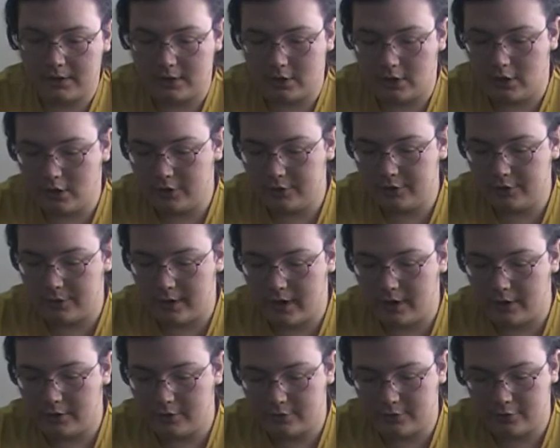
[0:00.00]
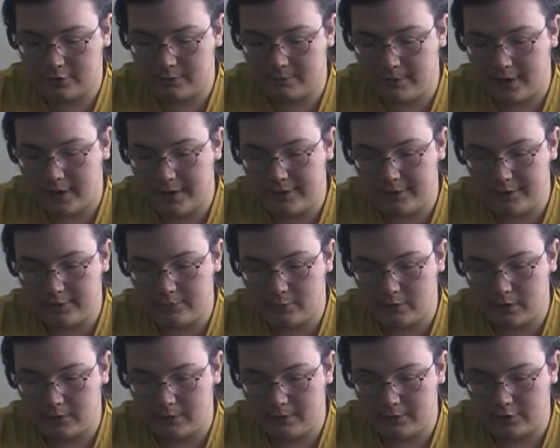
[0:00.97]
and also Alistair Smythe in
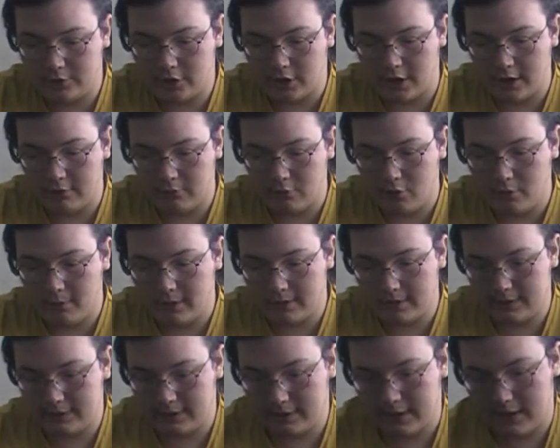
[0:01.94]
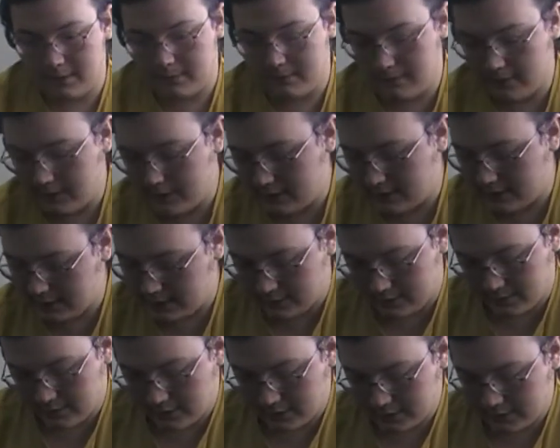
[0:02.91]
one of his giant robots is
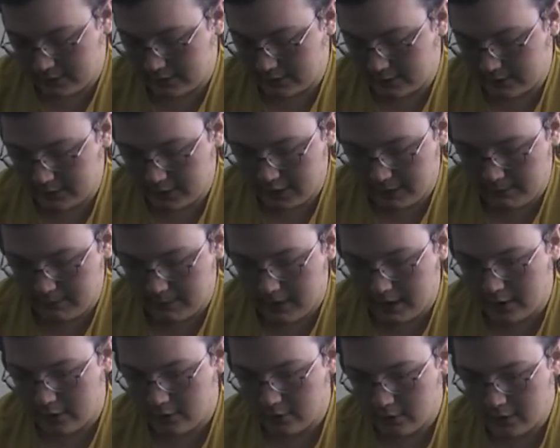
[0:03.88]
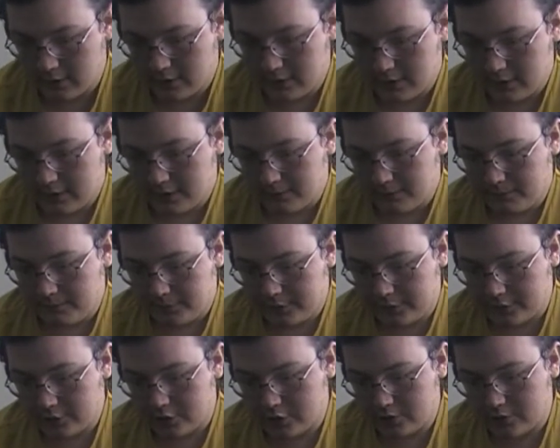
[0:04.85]
a boss in this game. Now,
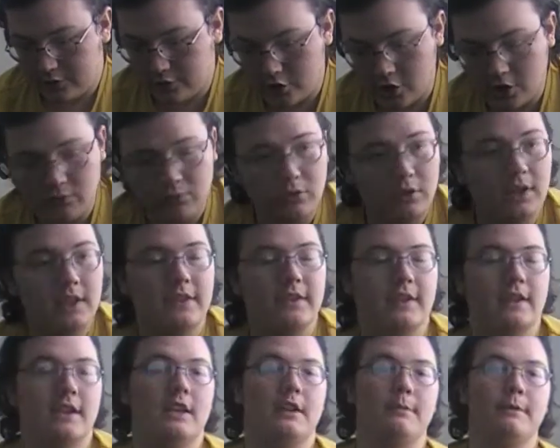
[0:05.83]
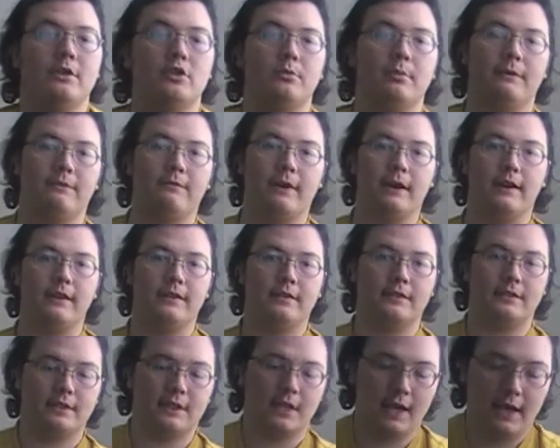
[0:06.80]
generally the enemies you'll be fighting in
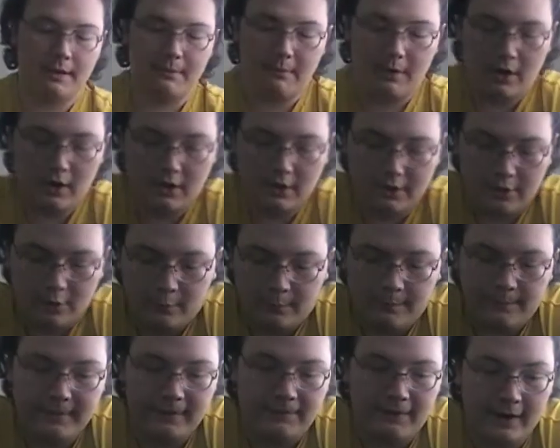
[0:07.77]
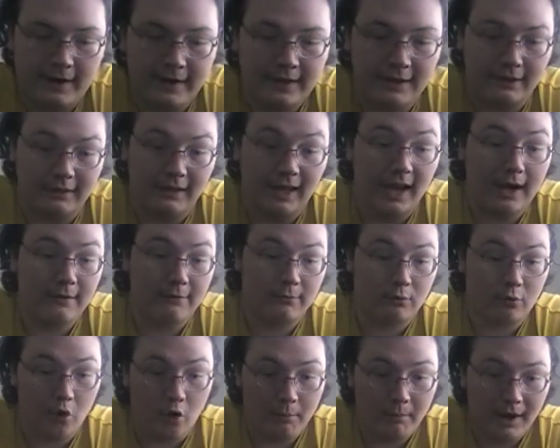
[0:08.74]
this game, you'll be fighting a lot of
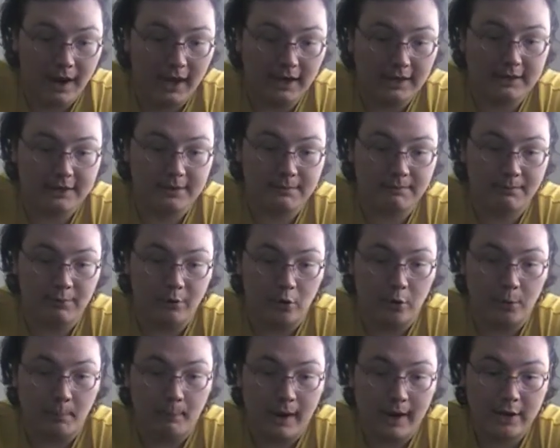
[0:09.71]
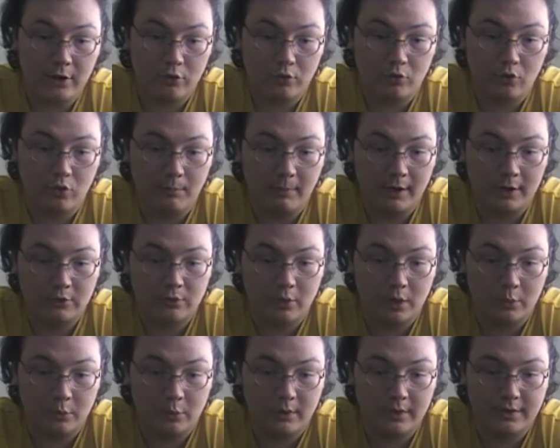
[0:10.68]
robots, both minor robots,
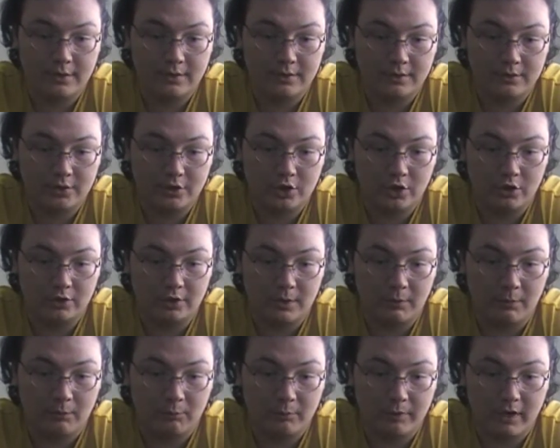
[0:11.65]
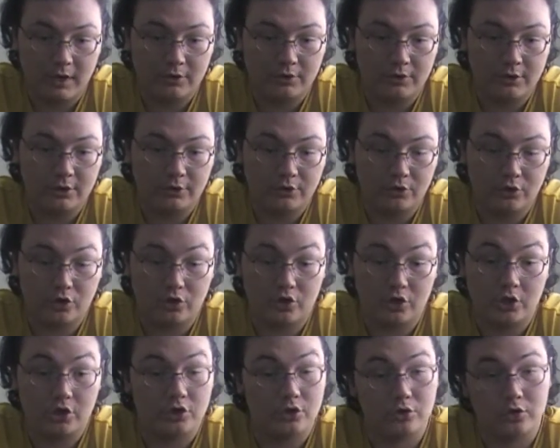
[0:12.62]
one with shields and one without shields. You
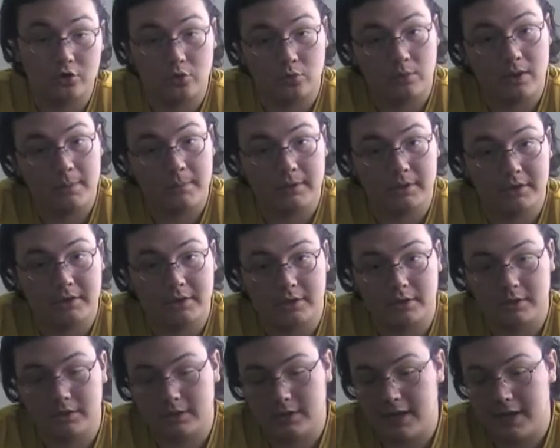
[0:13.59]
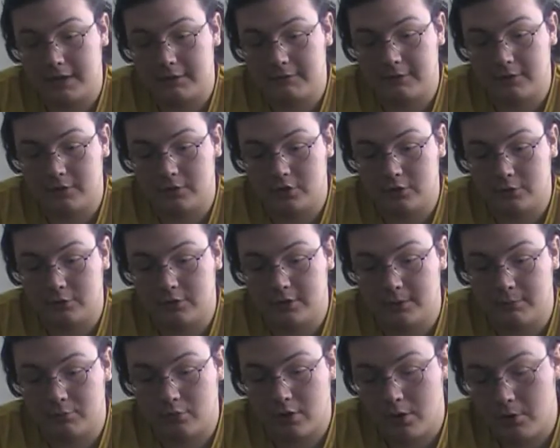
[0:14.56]
just use your webbing to deactivate the shields
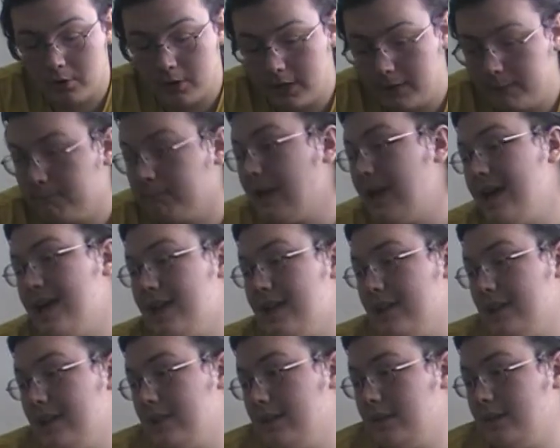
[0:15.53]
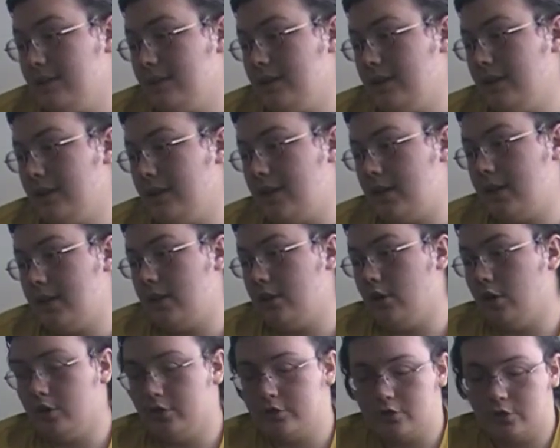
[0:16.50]
temporarily. And
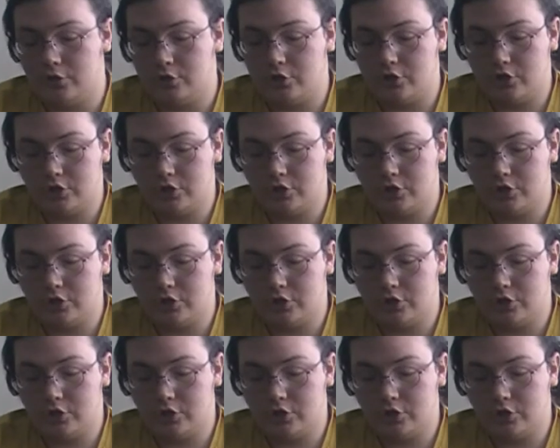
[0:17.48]
also